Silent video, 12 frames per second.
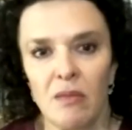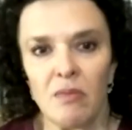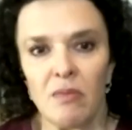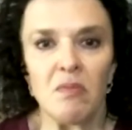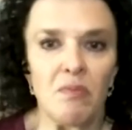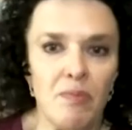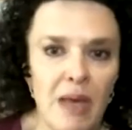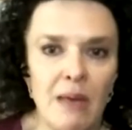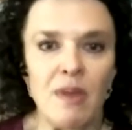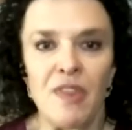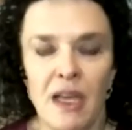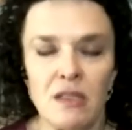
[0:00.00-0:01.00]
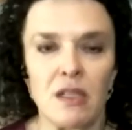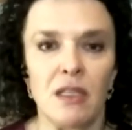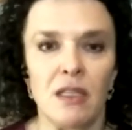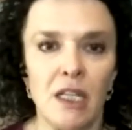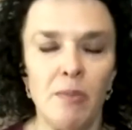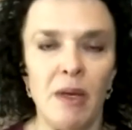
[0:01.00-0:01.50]
baby things a
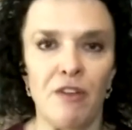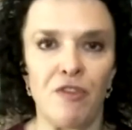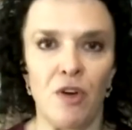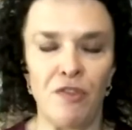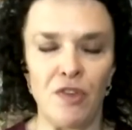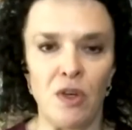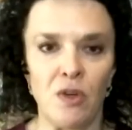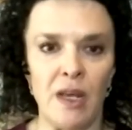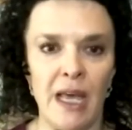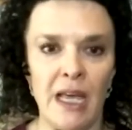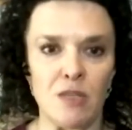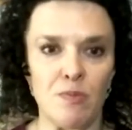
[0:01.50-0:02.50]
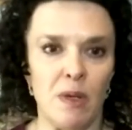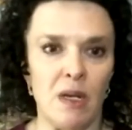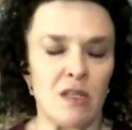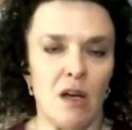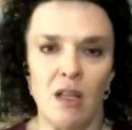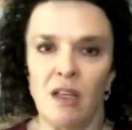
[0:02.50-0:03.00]
little bit for a few days, but it's
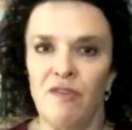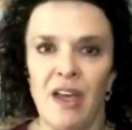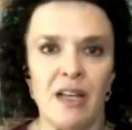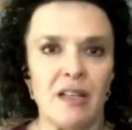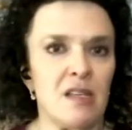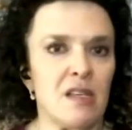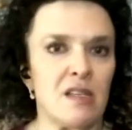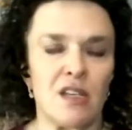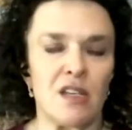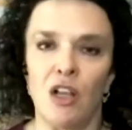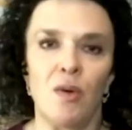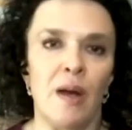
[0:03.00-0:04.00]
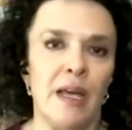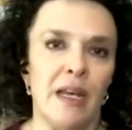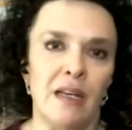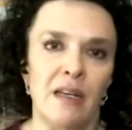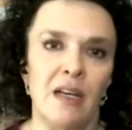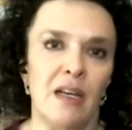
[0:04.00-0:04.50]
all advanced as
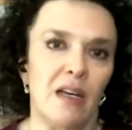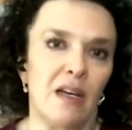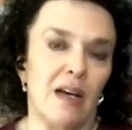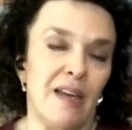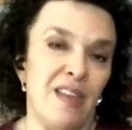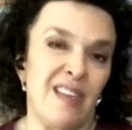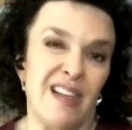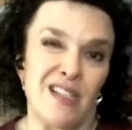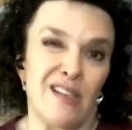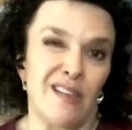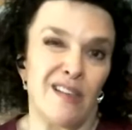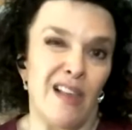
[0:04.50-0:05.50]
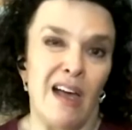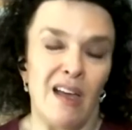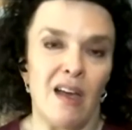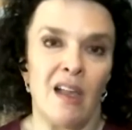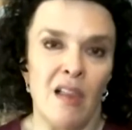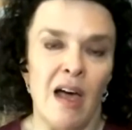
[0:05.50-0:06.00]
tolerated. I think that's a
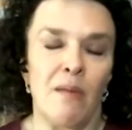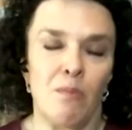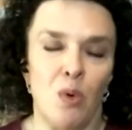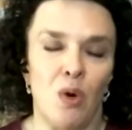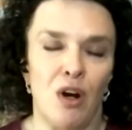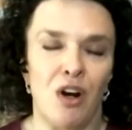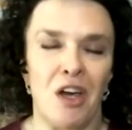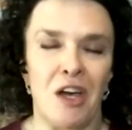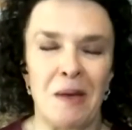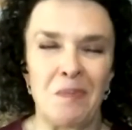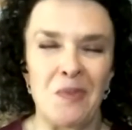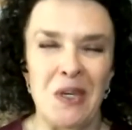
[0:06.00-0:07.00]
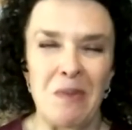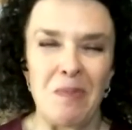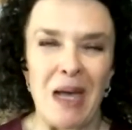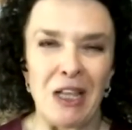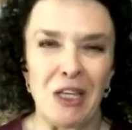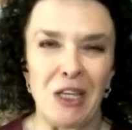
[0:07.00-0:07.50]
lot more
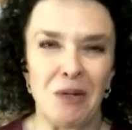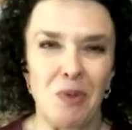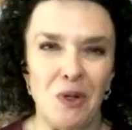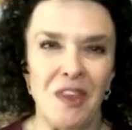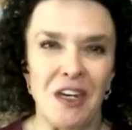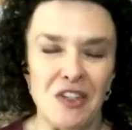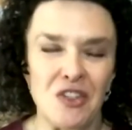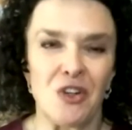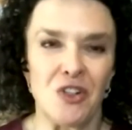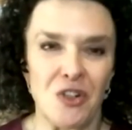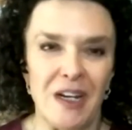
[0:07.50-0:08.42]
palatable than a surgery.